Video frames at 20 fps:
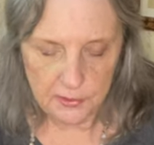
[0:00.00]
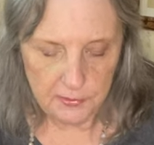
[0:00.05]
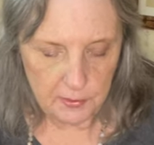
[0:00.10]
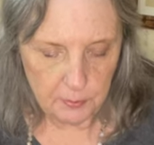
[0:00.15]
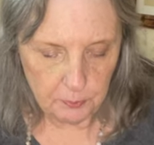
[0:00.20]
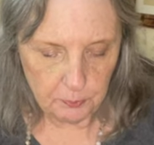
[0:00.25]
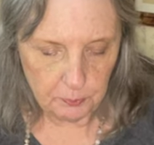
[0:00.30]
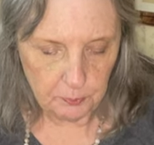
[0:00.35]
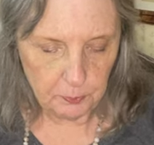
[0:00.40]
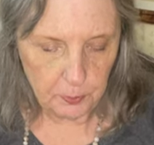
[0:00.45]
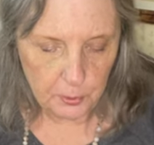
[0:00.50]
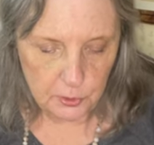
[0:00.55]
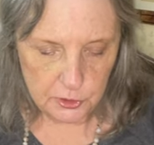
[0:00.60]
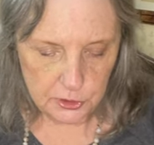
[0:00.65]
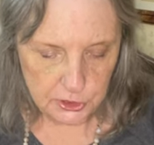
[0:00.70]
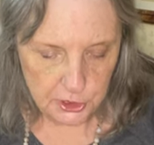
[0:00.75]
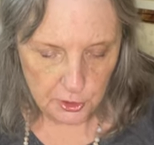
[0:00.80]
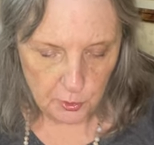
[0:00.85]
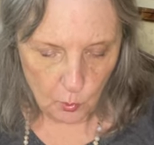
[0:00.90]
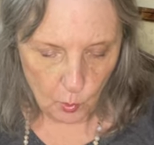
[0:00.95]
of the
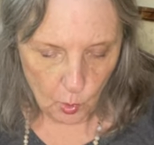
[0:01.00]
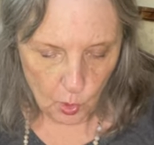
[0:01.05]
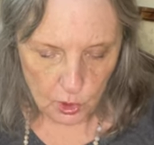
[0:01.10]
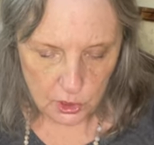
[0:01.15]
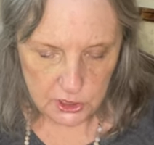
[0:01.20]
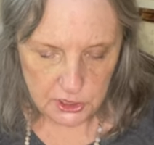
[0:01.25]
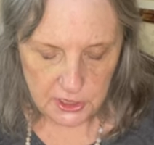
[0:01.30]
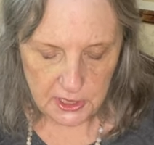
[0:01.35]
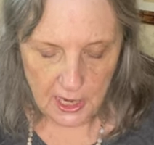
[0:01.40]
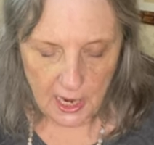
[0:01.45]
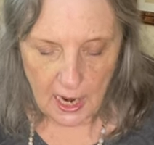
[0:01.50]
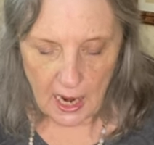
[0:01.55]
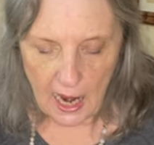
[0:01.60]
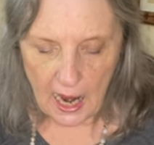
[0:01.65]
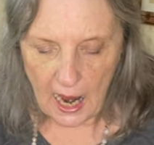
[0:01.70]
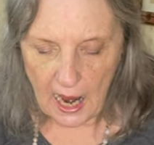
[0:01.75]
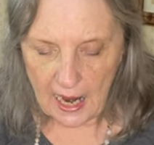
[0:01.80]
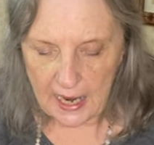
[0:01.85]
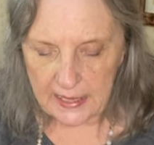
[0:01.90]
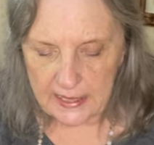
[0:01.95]
Persian Wars.
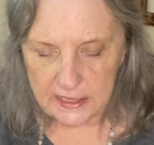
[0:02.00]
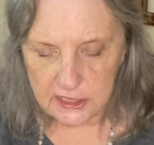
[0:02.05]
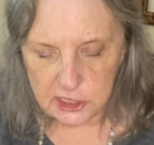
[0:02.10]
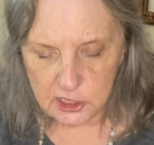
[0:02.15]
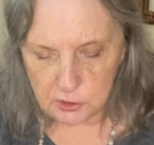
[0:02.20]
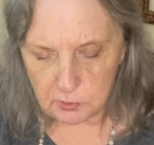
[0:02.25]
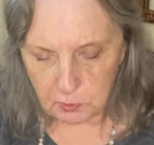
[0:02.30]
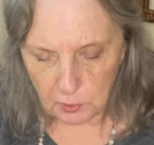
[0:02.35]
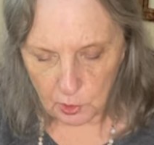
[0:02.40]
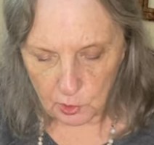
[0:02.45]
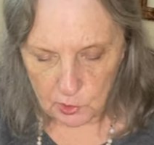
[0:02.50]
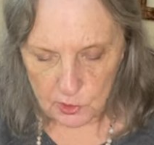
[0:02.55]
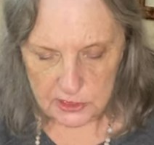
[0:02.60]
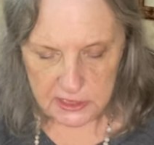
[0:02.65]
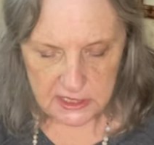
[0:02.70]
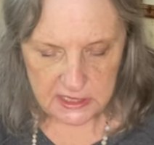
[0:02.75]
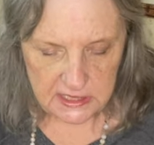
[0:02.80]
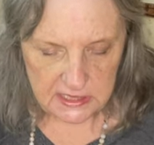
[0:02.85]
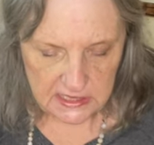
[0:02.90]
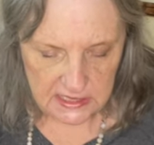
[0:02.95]
I had
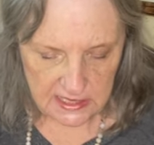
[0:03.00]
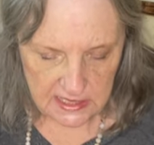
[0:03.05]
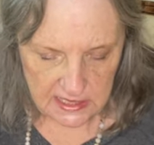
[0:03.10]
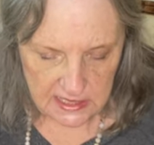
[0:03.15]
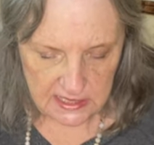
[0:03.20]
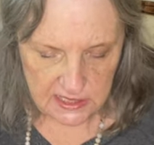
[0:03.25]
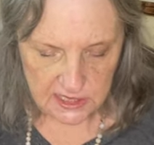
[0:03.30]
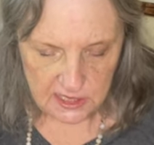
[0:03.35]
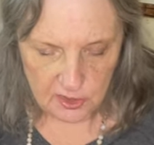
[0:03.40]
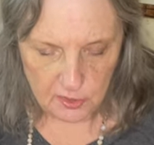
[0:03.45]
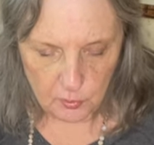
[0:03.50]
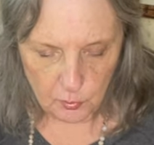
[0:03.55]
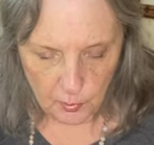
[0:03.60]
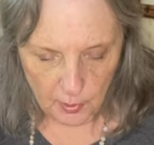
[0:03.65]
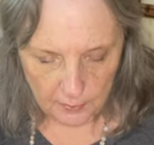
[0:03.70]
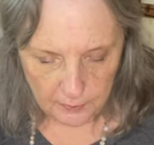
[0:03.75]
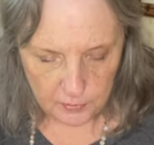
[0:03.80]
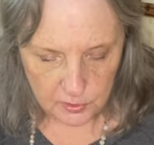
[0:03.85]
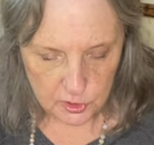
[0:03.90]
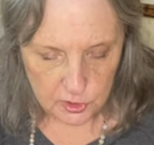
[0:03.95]
explored seas and
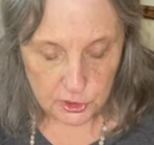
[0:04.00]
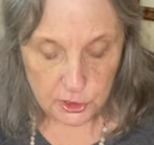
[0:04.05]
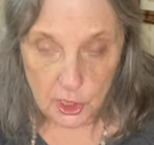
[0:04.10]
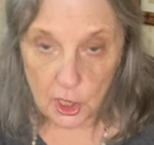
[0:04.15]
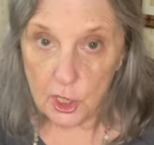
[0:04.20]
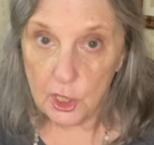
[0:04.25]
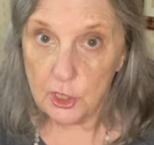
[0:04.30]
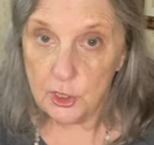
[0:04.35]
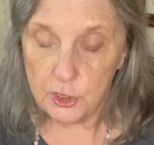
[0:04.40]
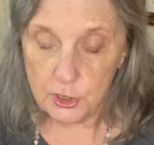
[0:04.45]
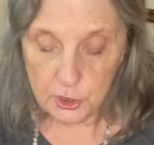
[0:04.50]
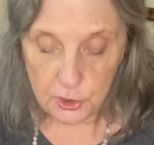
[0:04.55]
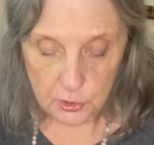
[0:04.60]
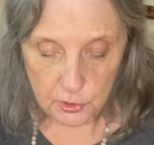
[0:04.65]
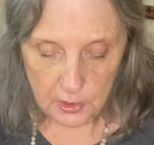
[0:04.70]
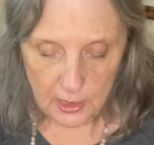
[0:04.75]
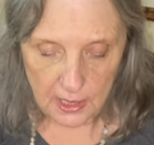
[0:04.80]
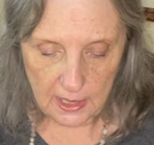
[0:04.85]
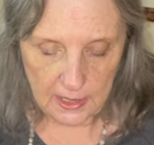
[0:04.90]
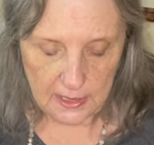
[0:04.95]
rivers,
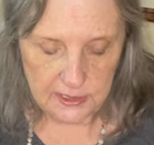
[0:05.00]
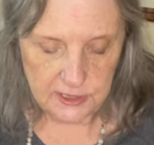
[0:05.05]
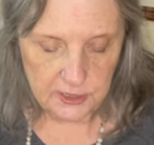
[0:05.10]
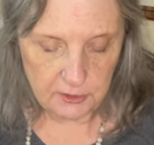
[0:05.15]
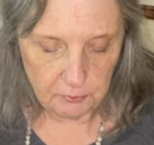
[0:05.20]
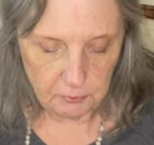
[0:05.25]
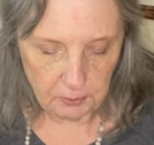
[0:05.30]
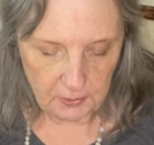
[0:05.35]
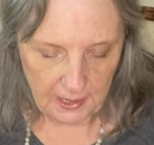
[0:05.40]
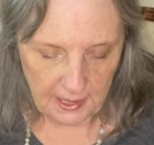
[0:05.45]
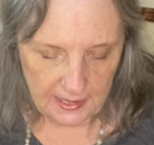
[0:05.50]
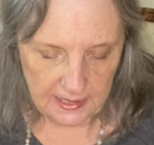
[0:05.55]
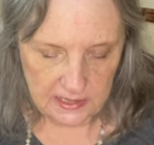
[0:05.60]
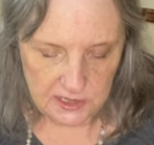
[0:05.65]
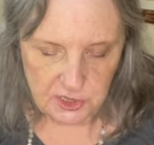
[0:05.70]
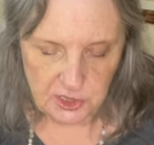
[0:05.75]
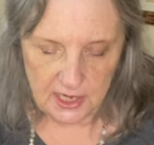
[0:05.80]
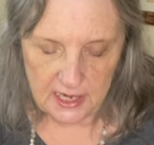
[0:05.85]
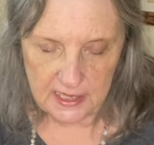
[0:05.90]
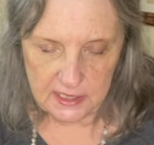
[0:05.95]
new kinds of
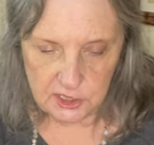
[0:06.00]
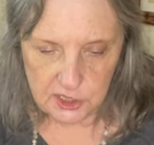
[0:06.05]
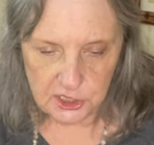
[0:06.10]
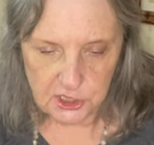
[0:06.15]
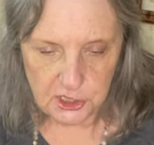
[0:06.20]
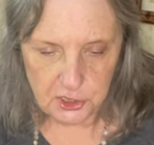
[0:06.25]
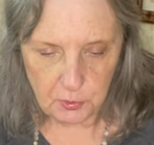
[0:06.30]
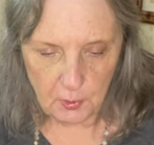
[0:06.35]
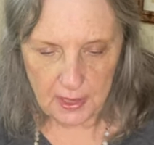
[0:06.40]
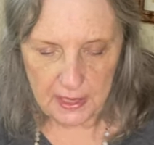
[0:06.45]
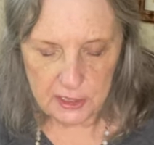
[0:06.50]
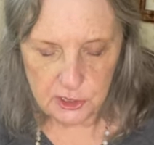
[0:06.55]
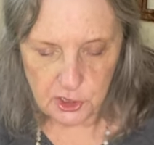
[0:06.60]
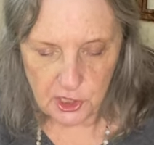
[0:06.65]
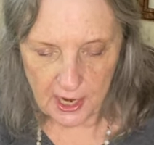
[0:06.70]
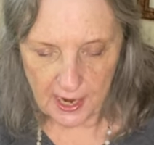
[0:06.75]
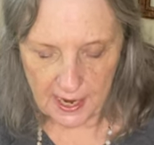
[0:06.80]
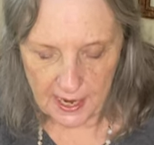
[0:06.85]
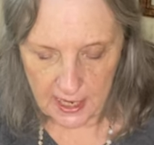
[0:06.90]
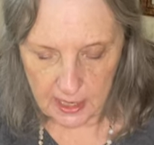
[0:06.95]
plants, and strange
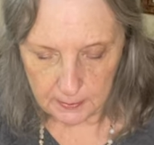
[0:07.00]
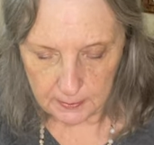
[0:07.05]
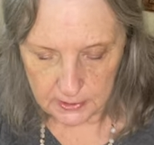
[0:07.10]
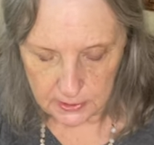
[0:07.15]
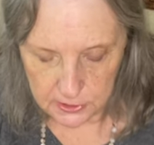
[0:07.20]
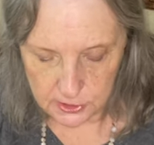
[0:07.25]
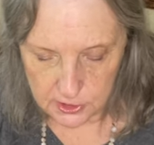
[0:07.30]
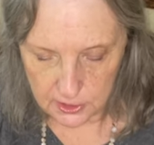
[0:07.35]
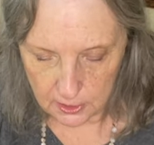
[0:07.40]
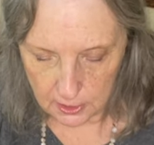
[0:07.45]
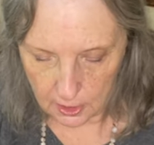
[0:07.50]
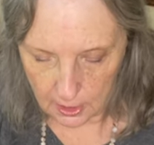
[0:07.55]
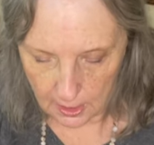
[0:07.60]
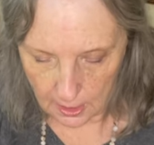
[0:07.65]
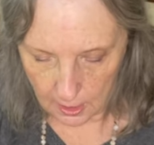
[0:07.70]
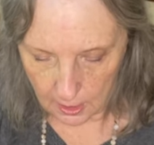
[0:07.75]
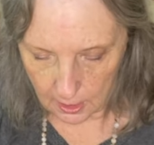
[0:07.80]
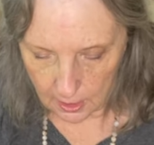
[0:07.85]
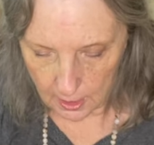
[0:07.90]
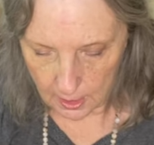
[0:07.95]
animals.
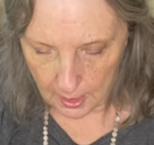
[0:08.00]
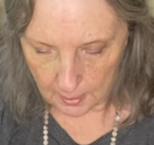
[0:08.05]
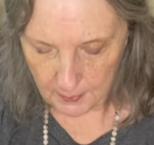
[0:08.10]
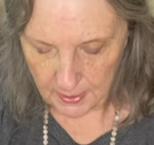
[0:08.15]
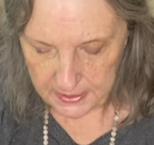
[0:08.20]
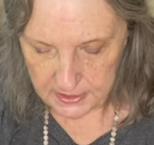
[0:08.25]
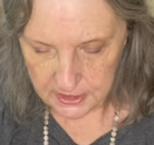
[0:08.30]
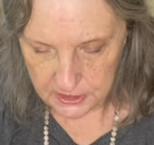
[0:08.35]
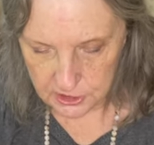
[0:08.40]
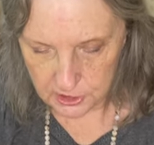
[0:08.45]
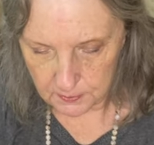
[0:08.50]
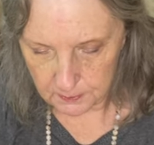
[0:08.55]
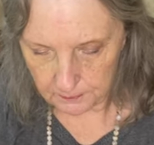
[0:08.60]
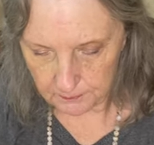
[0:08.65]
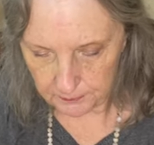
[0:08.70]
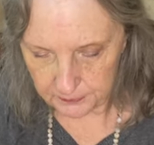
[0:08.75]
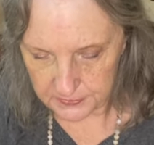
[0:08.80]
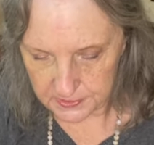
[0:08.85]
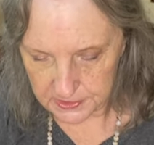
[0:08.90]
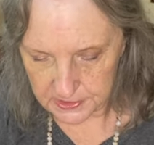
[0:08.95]
I meant to
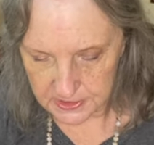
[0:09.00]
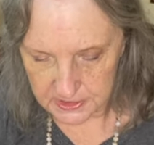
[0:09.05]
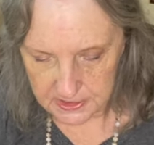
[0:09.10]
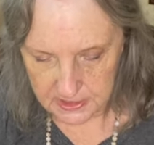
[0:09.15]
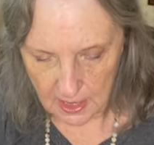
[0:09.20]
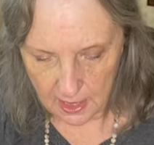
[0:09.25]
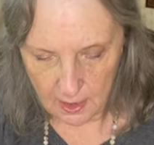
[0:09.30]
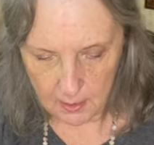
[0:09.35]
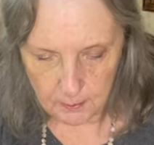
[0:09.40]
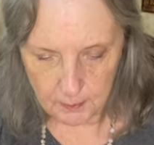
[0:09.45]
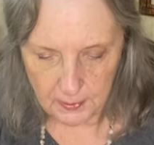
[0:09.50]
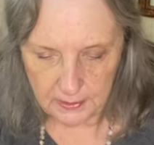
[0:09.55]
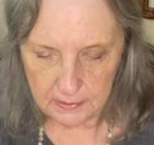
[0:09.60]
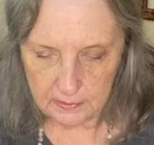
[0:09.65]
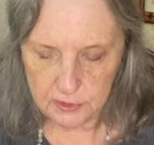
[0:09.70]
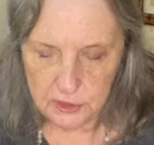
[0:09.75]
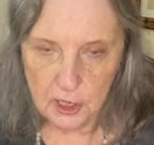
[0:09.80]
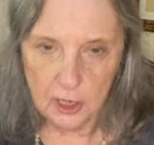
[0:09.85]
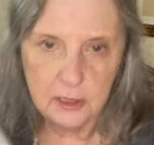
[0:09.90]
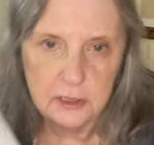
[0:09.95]
stop
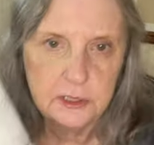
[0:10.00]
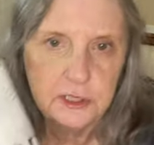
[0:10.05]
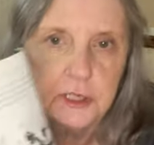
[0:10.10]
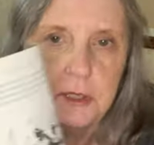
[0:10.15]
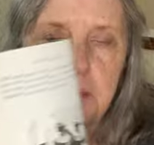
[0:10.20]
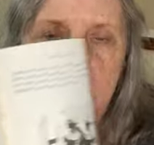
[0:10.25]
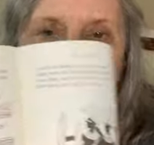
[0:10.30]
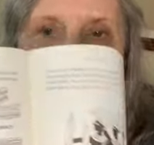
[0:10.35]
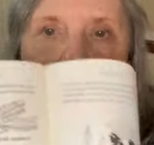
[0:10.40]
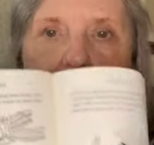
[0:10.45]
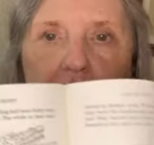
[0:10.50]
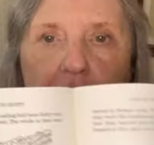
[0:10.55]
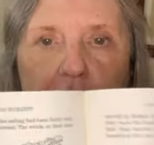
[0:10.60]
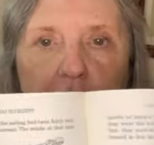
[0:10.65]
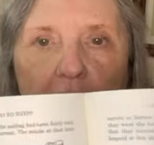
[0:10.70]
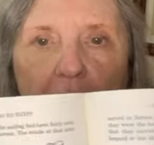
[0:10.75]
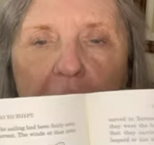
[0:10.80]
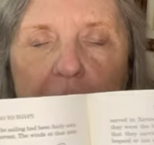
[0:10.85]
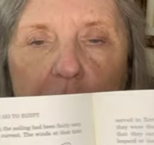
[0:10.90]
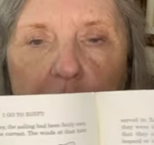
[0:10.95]
and talk to you about the
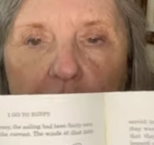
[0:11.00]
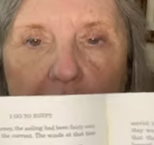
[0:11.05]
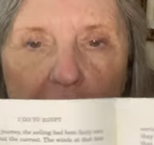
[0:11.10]
strange